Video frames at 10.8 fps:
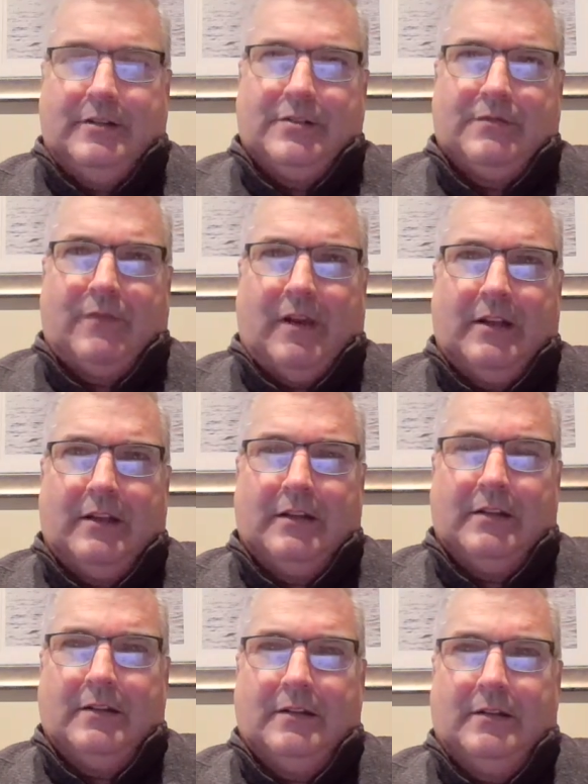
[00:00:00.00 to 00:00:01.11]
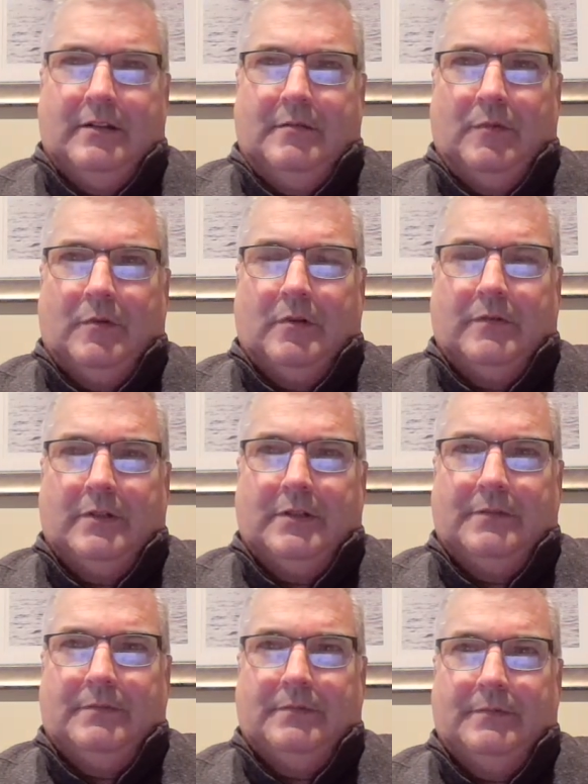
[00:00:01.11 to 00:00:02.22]
just finding a, a more of
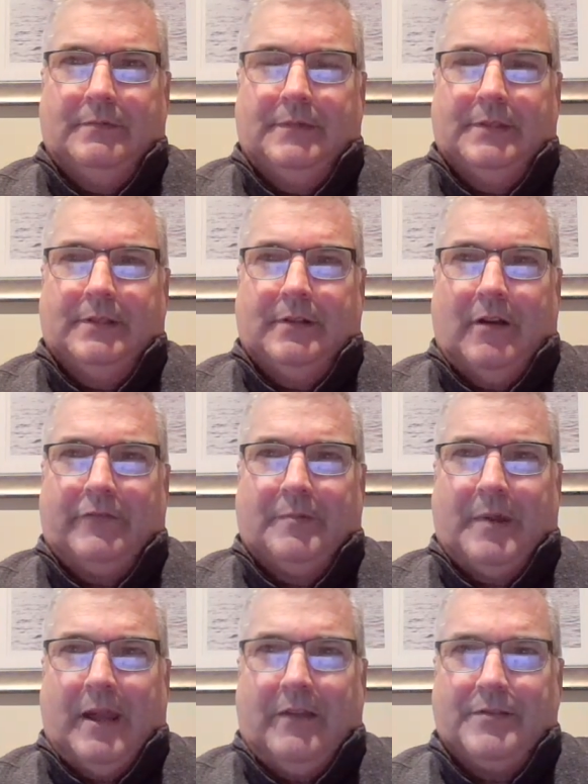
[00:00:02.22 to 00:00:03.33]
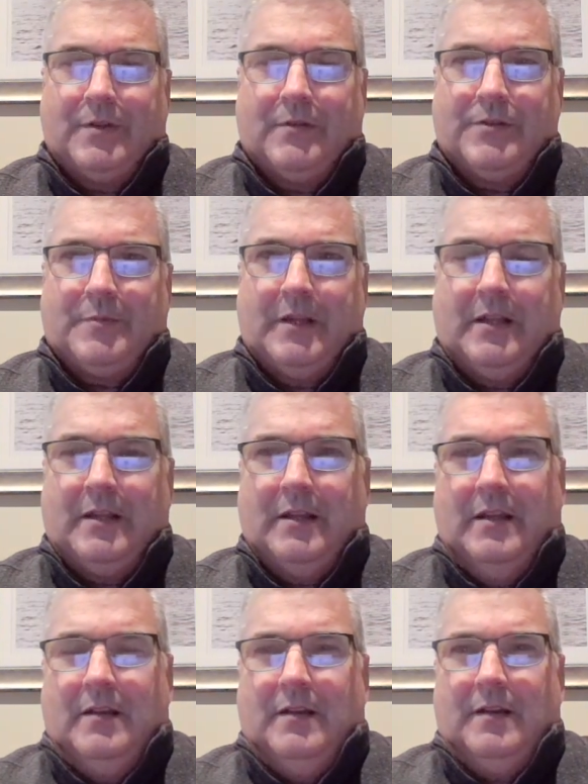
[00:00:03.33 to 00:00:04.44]
a uh, off the path, so to speak.
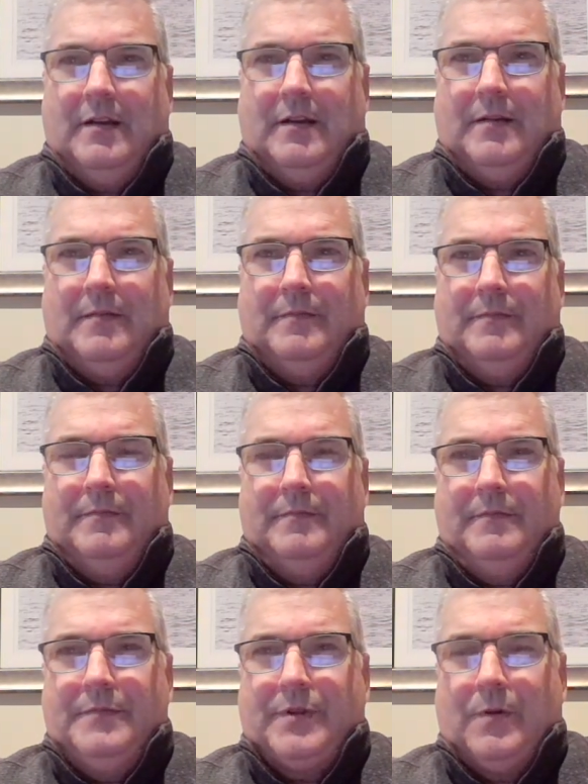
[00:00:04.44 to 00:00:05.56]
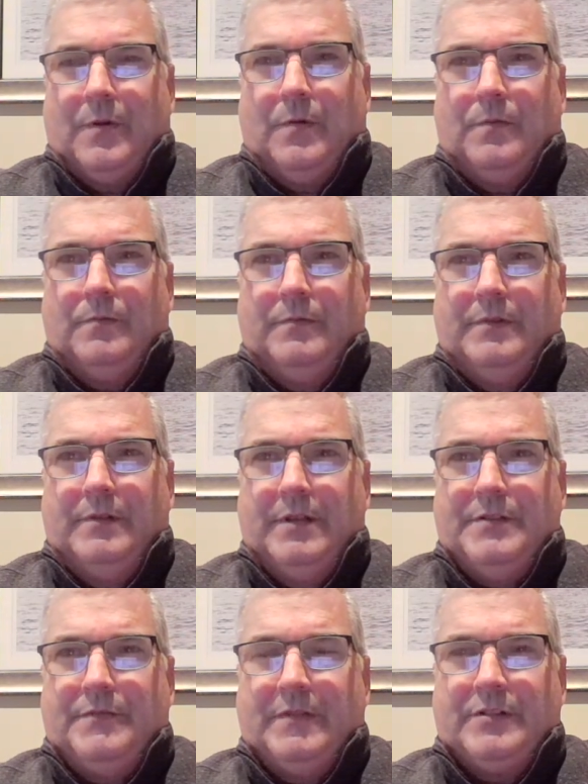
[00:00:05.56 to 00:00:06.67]
Um, nice. So
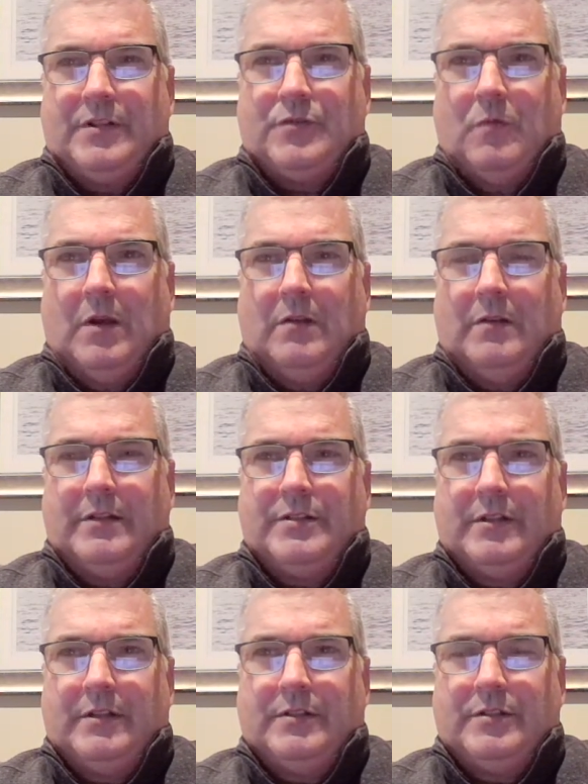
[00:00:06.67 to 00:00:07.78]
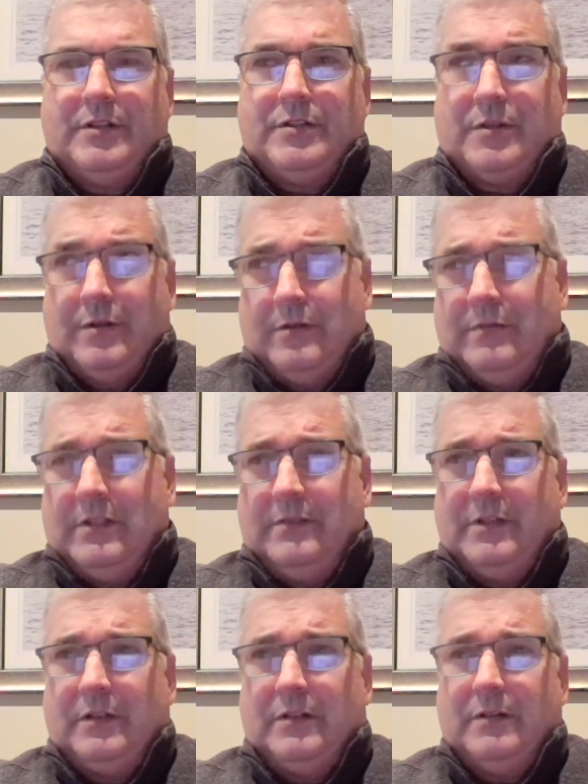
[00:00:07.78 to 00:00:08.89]
this fits us well, and it's, it's good. We live
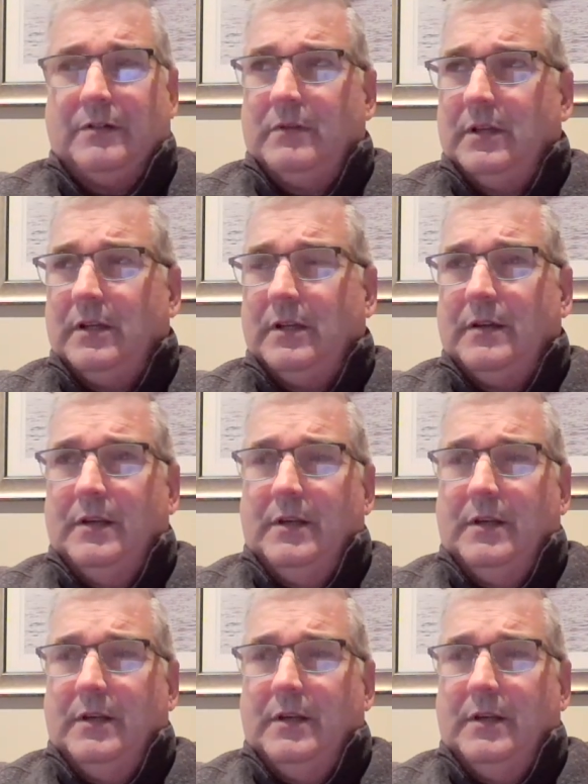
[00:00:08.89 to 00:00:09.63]
in a good uh,